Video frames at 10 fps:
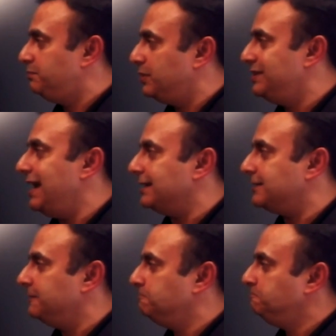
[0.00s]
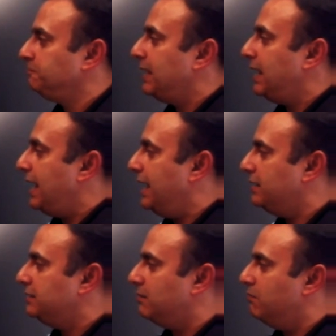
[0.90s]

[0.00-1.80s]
protect. And